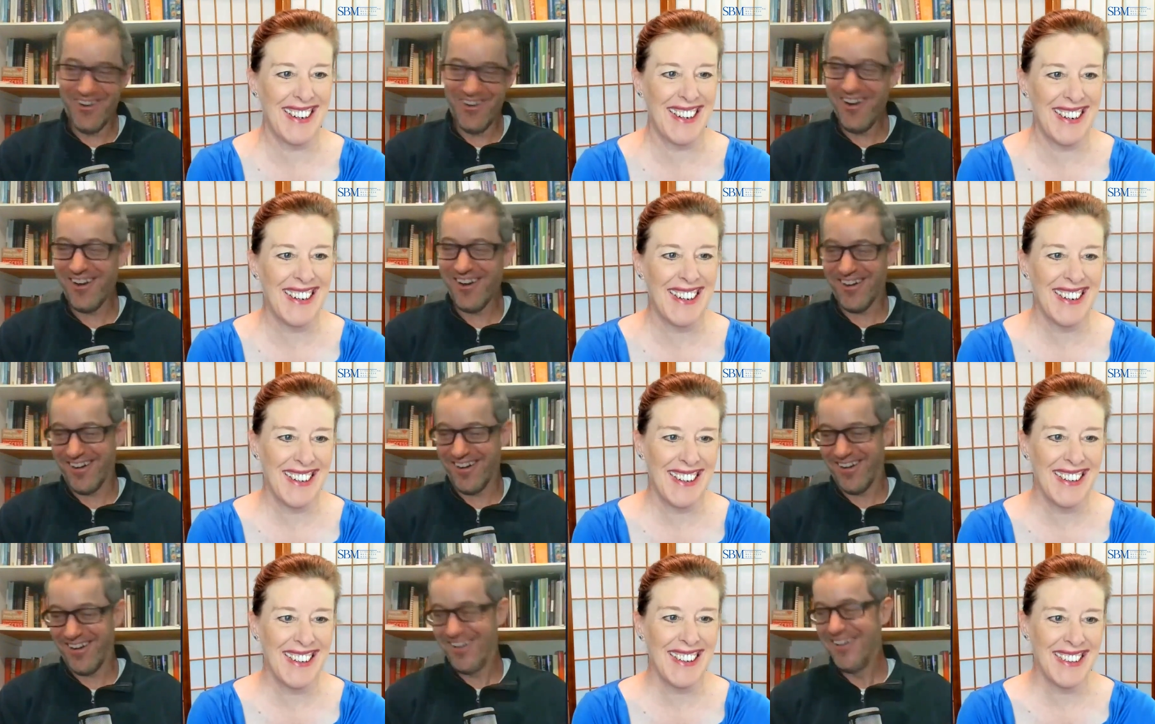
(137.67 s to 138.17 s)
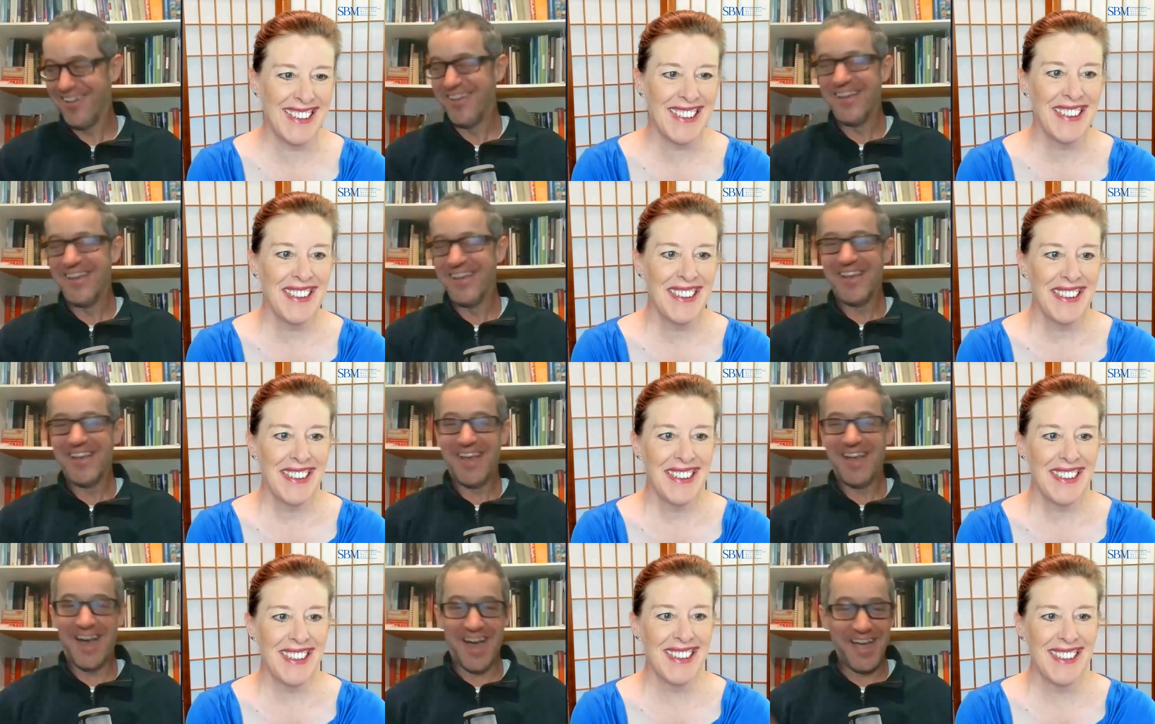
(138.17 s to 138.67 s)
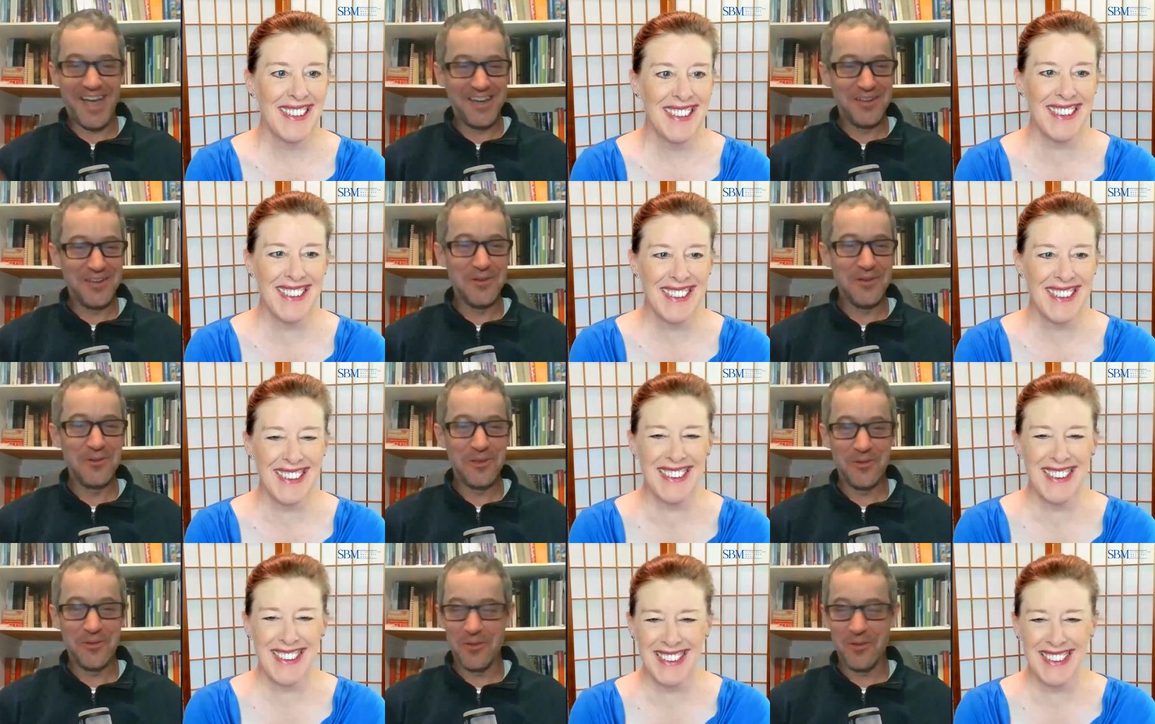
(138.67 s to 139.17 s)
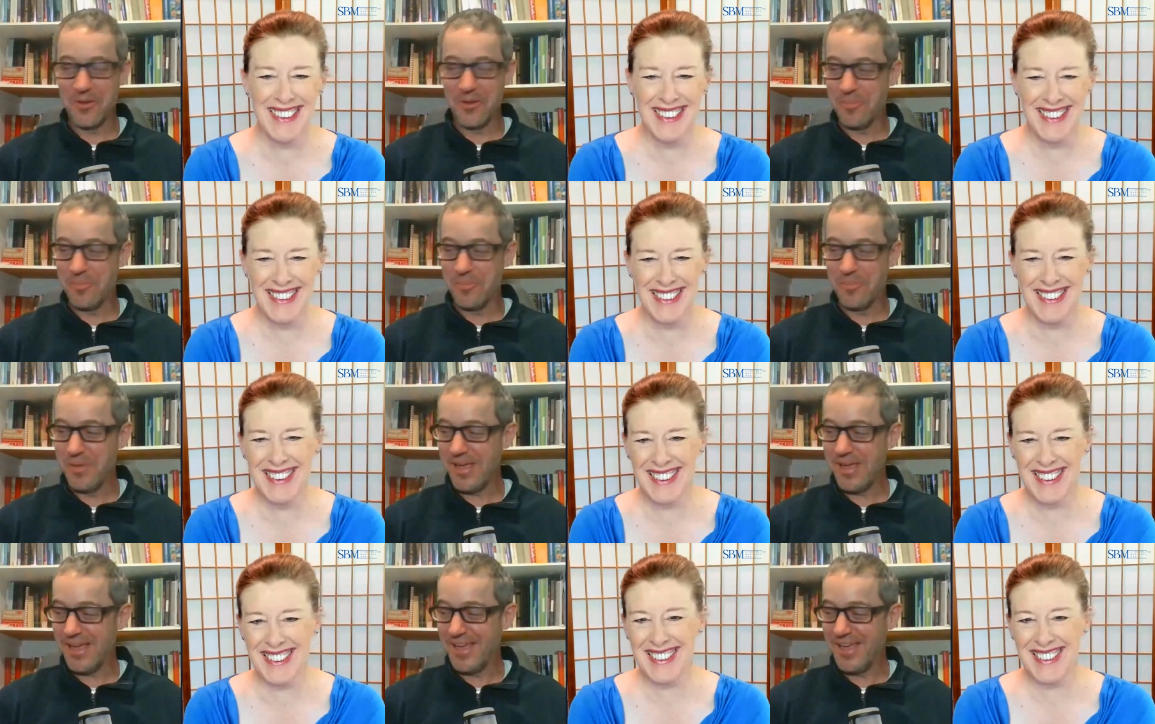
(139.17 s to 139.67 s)
Speaker 1: You are.
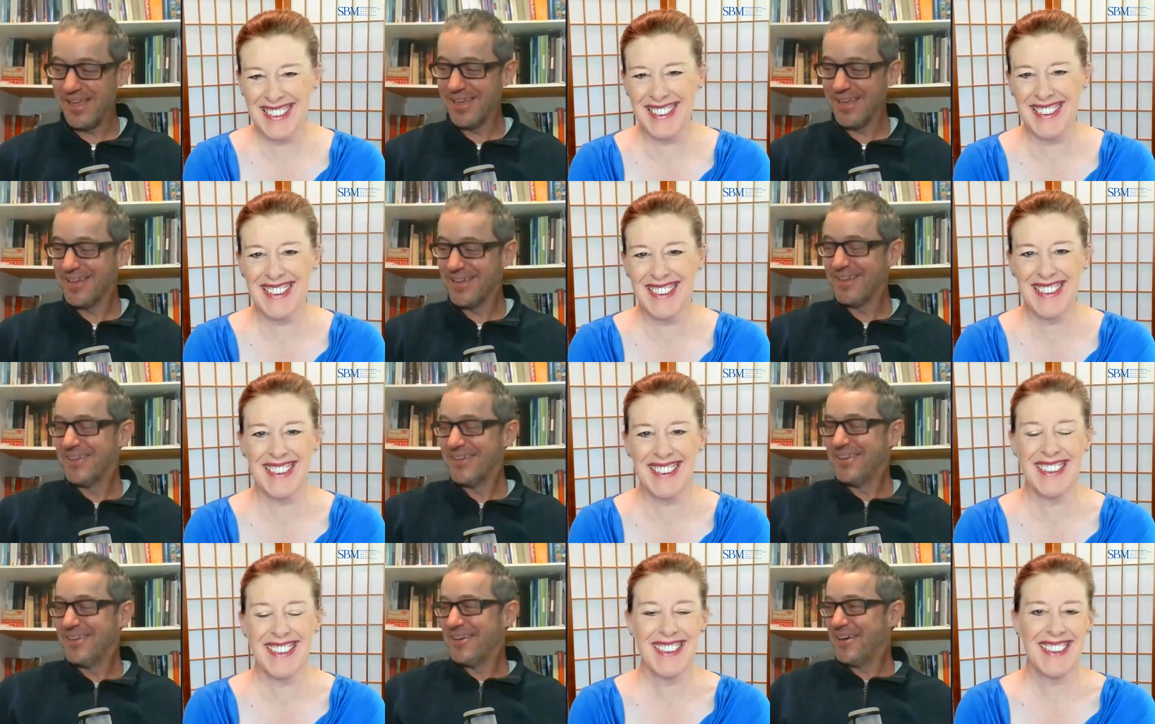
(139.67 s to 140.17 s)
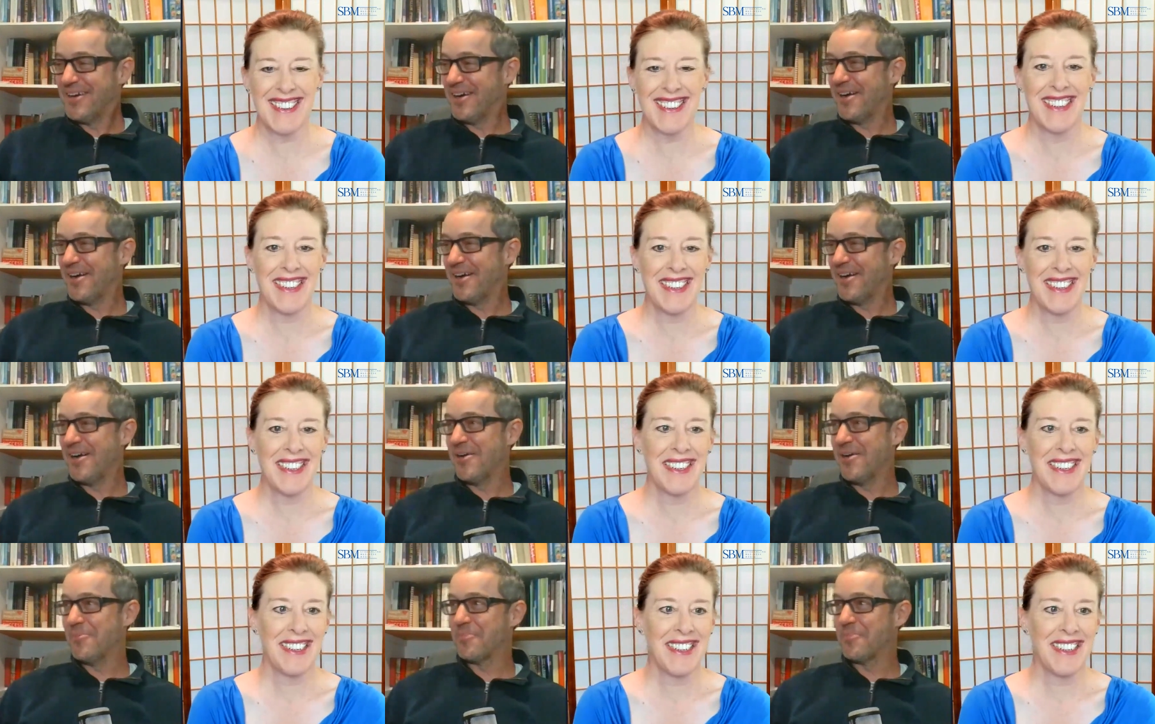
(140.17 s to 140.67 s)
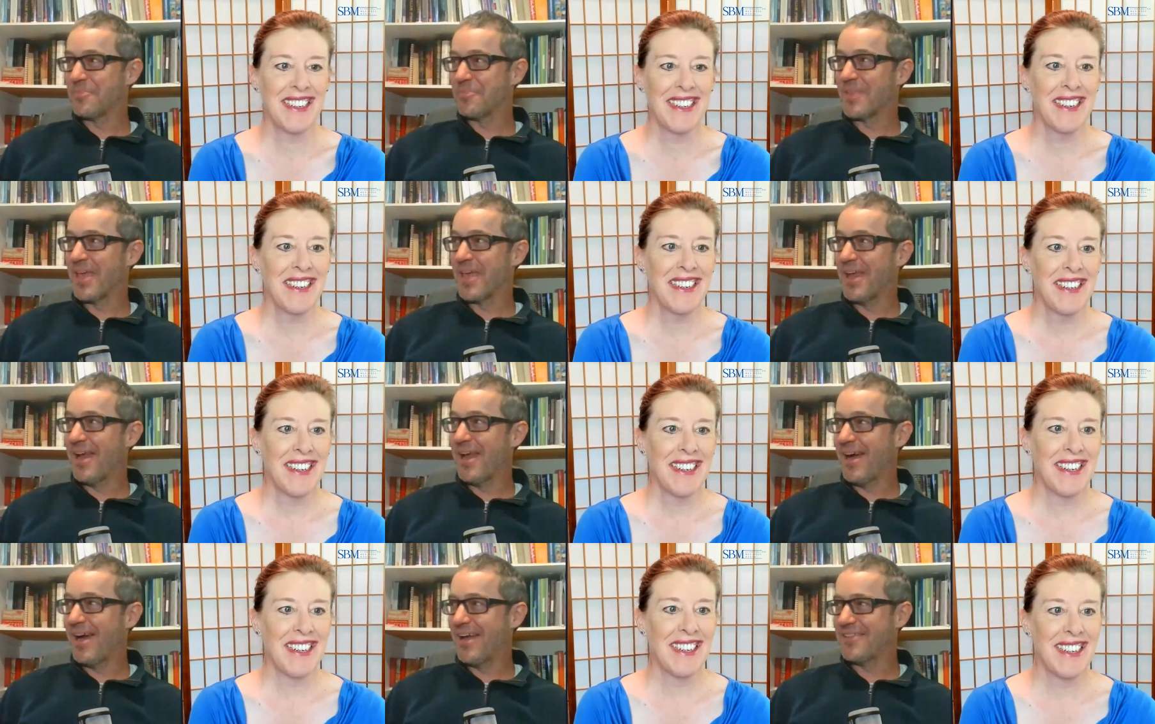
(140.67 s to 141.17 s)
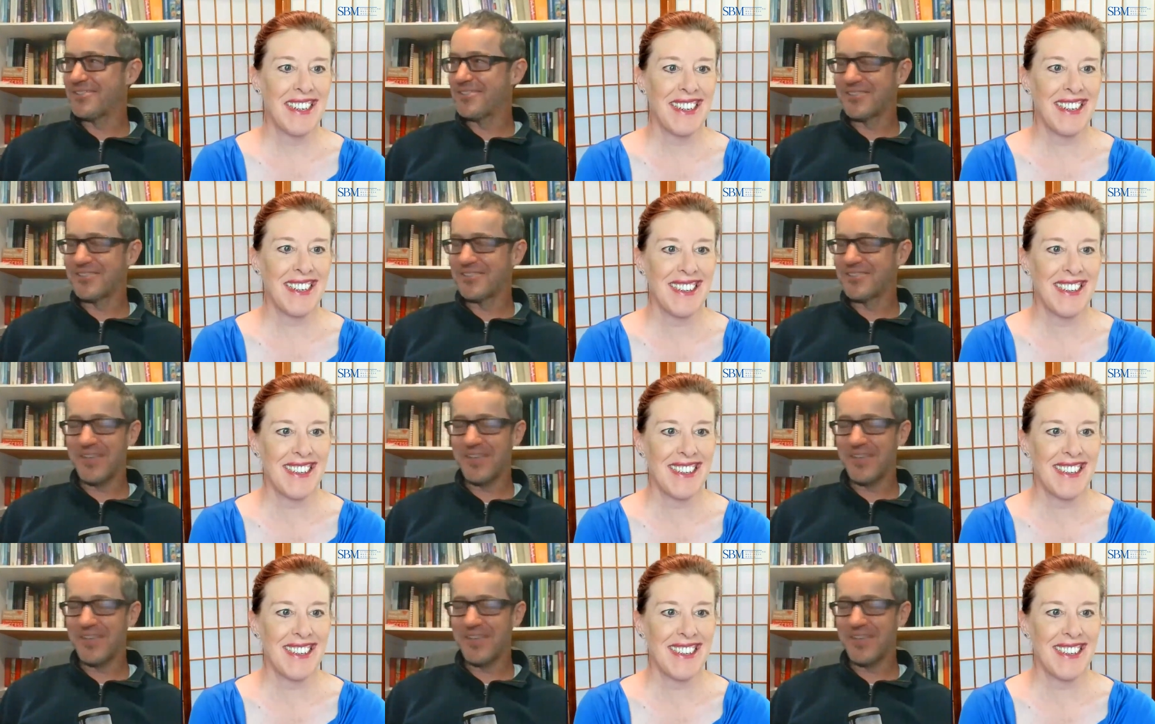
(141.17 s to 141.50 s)
I knew you would be. And